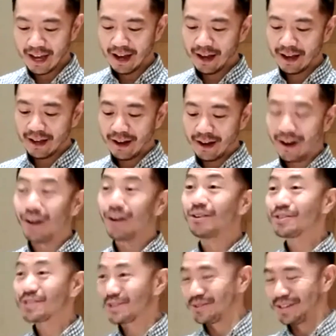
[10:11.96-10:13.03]

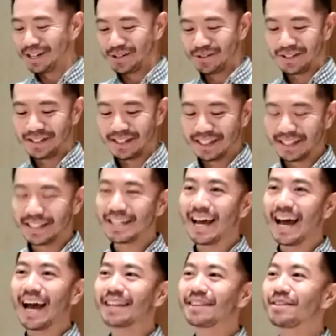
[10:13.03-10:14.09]
Also, interestingly,
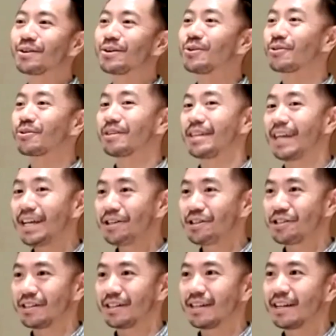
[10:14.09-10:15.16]
at the
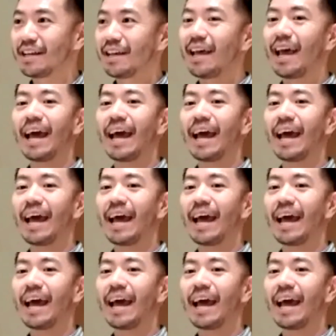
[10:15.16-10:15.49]
coronation,